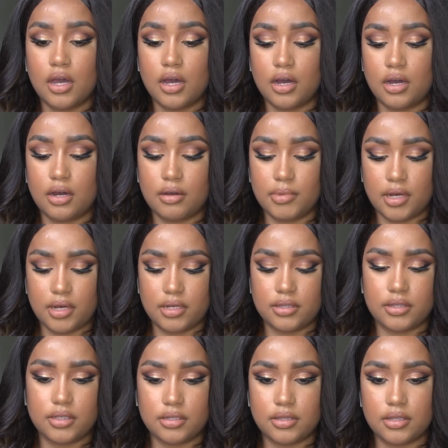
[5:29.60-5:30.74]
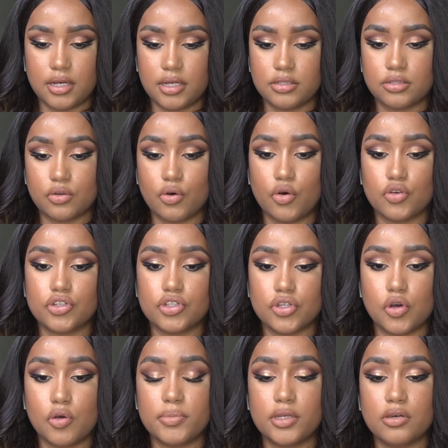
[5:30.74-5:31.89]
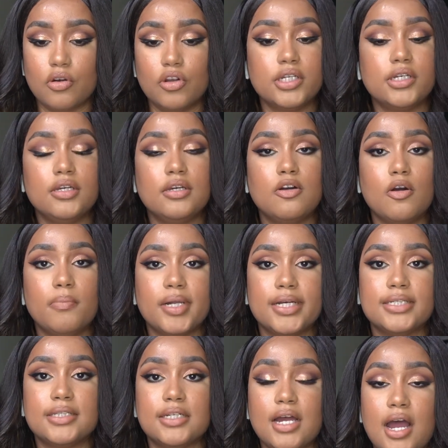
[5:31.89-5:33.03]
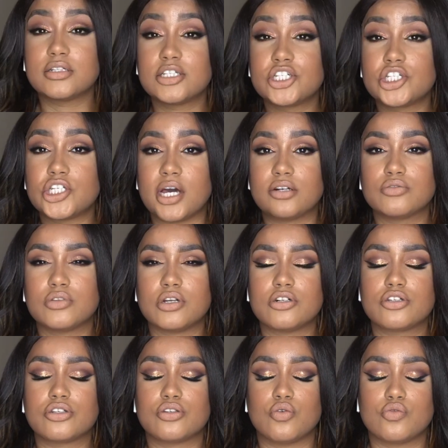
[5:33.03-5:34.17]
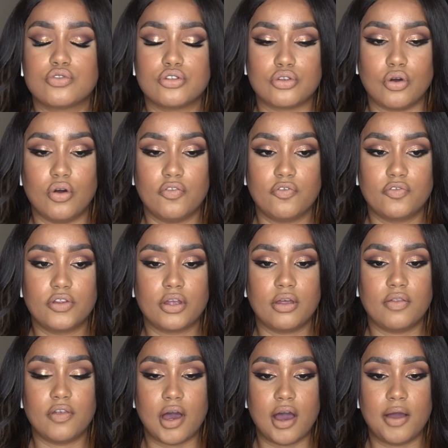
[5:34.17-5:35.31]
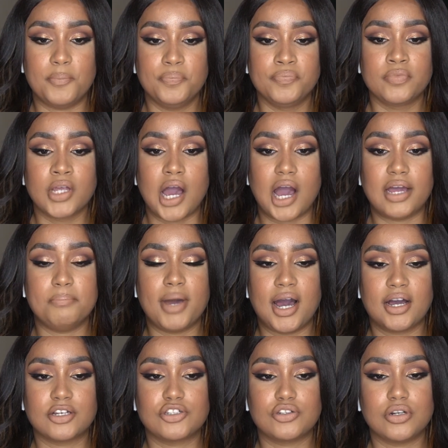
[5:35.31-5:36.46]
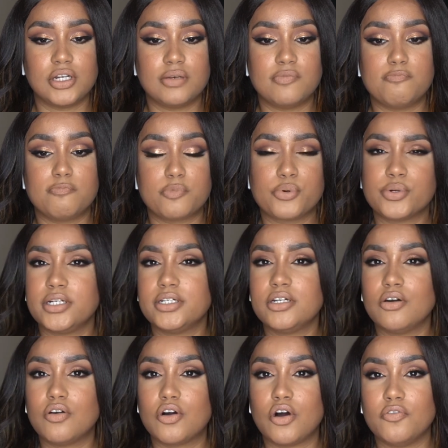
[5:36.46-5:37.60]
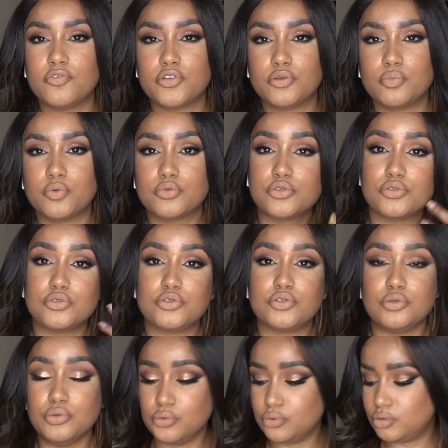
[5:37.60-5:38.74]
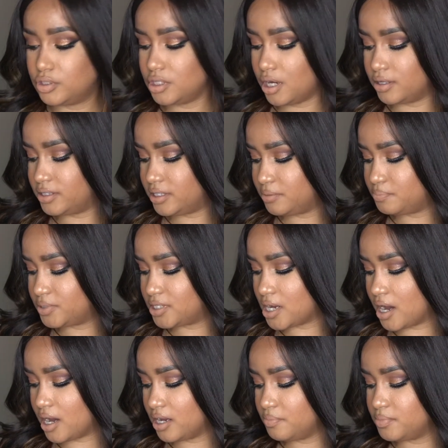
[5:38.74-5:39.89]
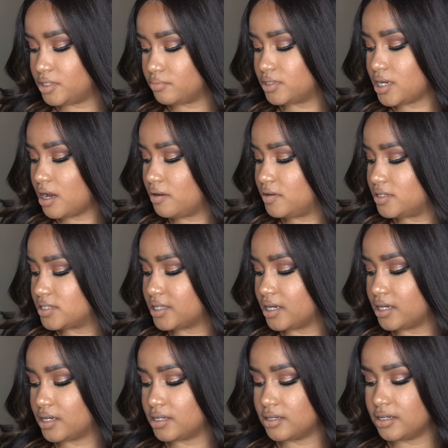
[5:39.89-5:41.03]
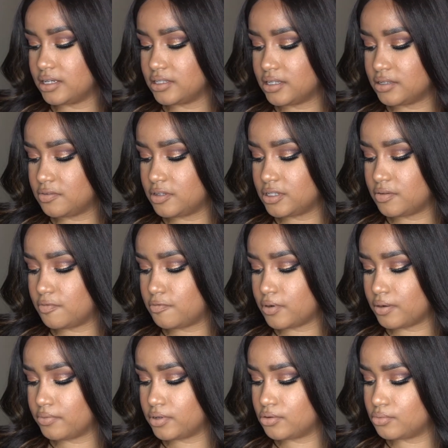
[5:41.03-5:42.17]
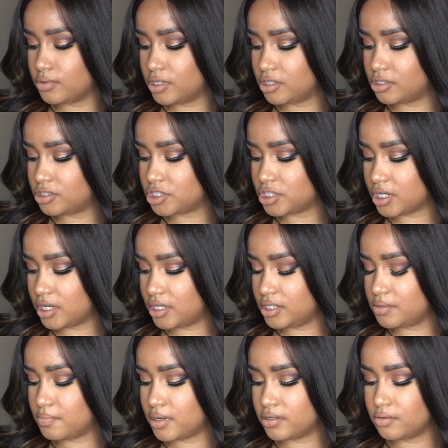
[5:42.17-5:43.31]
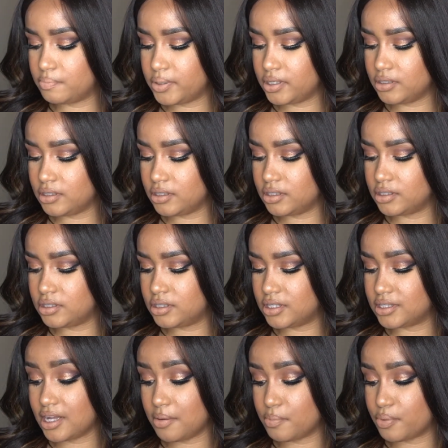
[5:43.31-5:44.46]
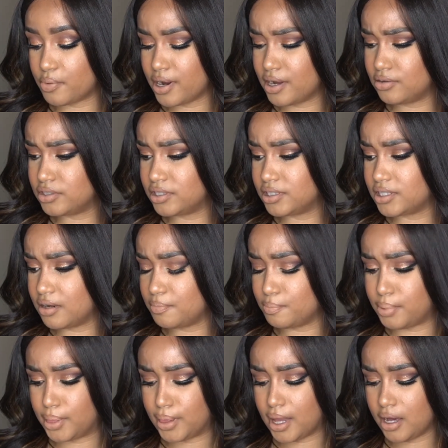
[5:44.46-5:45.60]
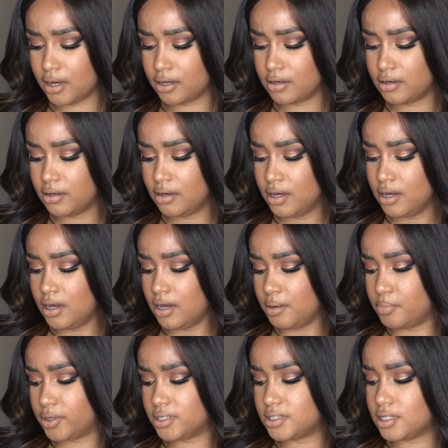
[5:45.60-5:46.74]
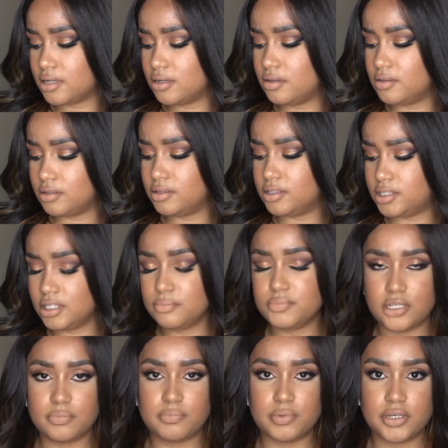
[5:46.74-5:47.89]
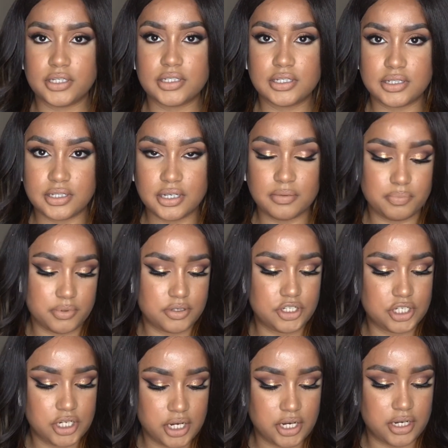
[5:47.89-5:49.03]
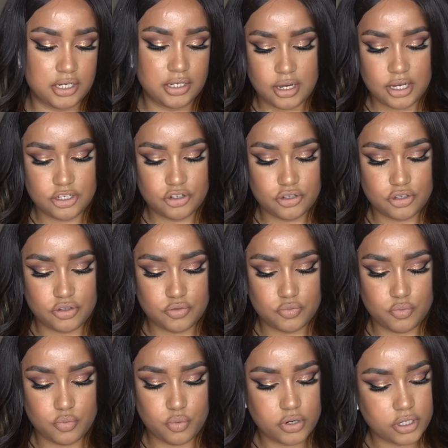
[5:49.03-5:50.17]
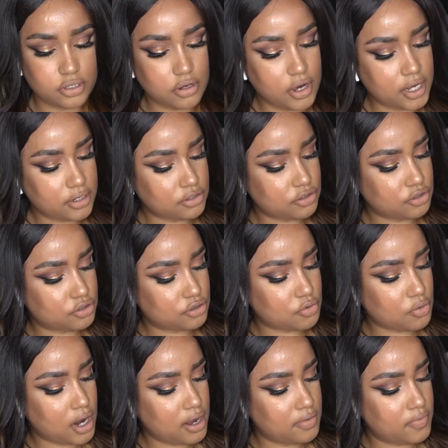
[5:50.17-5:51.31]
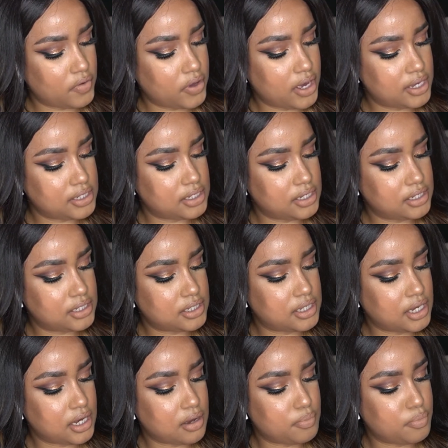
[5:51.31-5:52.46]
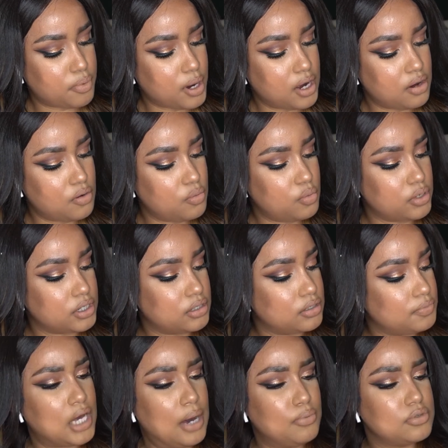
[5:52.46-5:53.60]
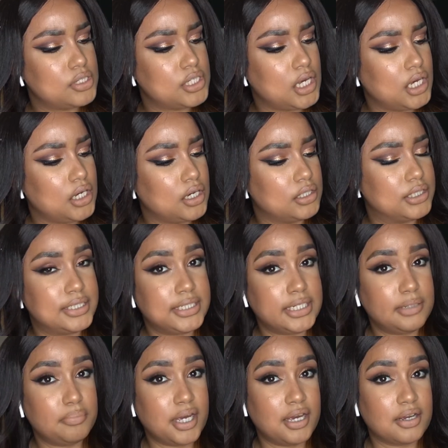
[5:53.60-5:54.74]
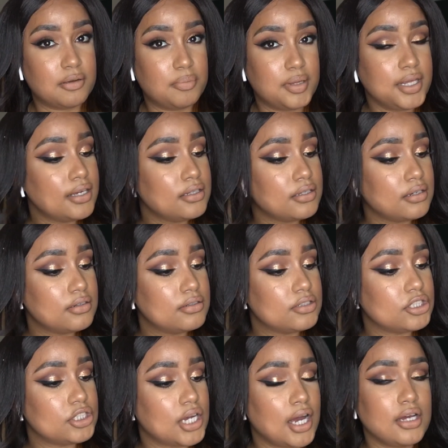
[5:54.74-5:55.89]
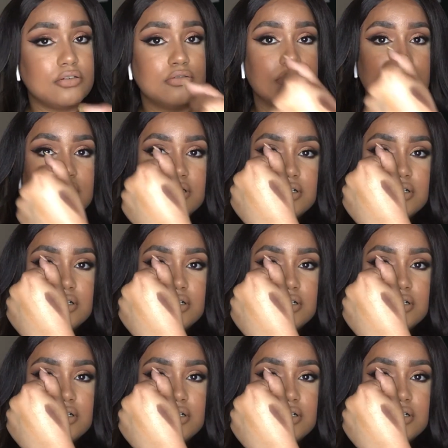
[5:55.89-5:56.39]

I think that is awesome. The only complaint that I have, shadows are so soft that I'm actually pretty uncomfortable to use a deep dye. Deep dye is like is a very unique shade in my opinion. It's not brown, it's not black, but it's a deep shade. I just wouldn't know how to describe it. It's like a brown with a, I would say, a deep eggplant shadow.